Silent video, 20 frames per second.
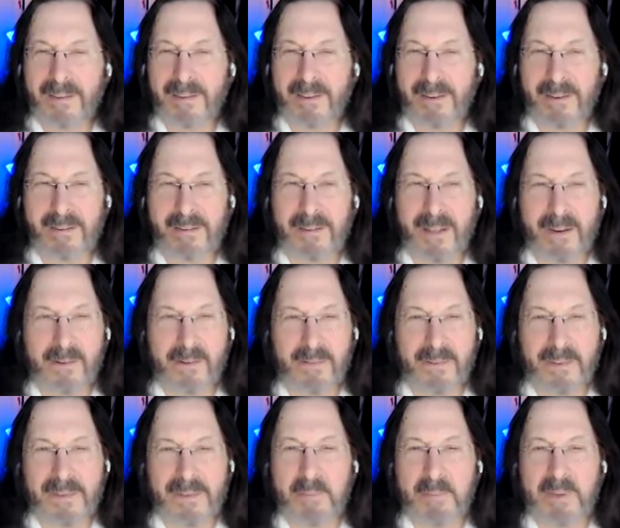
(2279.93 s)
Not
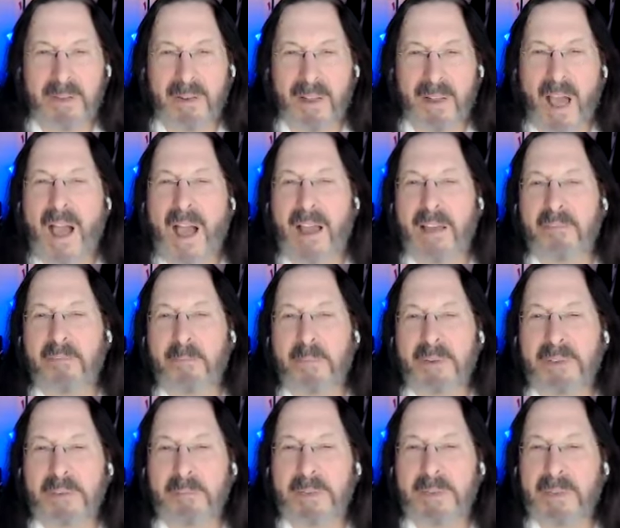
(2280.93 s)
only to be alive,
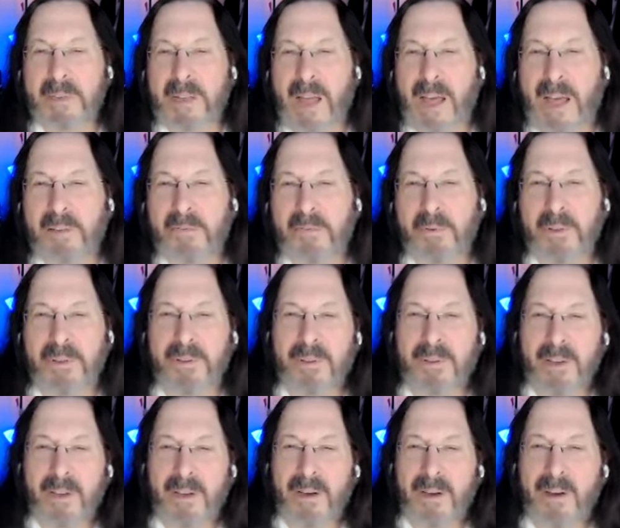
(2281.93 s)
but to be alive with